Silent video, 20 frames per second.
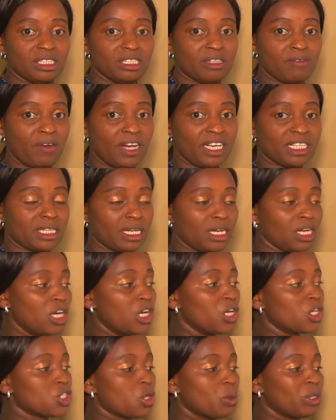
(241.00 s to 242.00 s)
divisor,
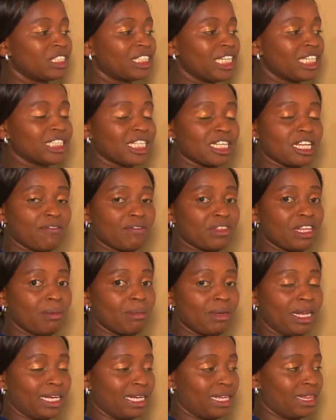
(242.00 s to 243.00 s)
so we just leave
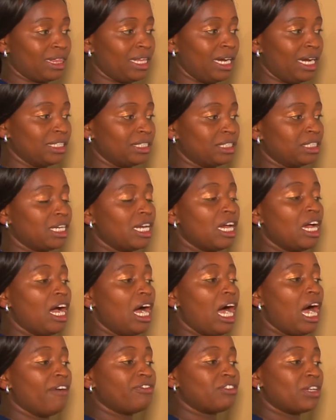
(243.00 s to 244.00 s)
them like that.
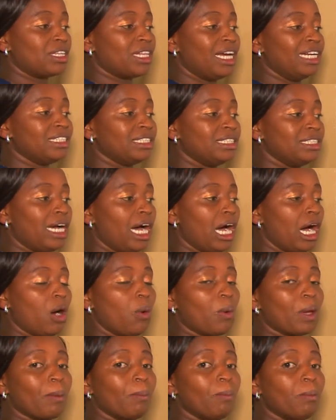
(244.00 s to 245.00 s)
After that,
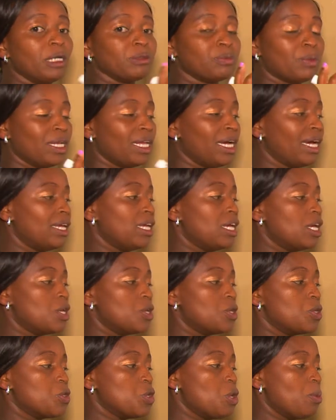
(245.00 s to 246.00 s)
now we multiply
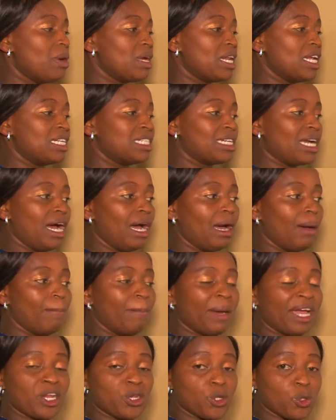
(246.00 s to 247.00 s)
numerator
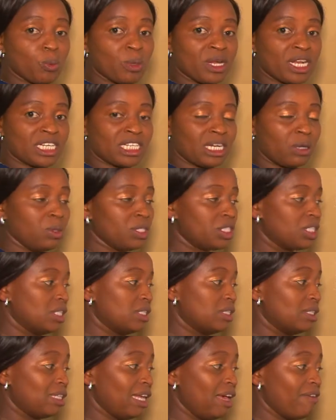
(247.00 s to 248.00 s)
by numerator, which
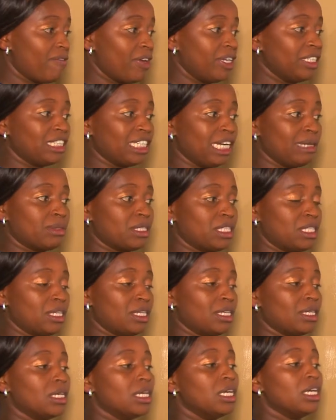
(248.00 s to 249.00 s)
is 7 times
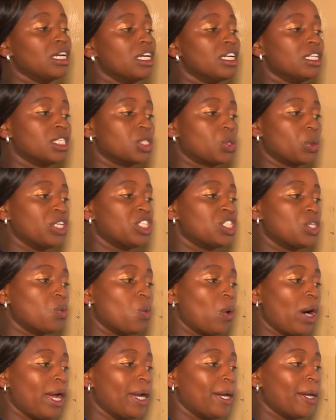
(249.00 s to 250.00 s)
3, it's
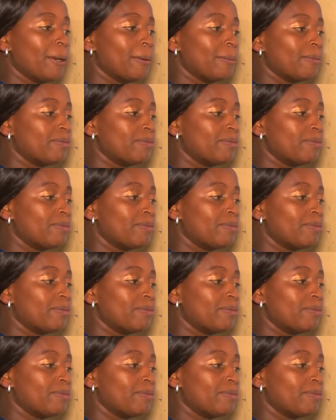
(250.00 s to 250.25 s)
21.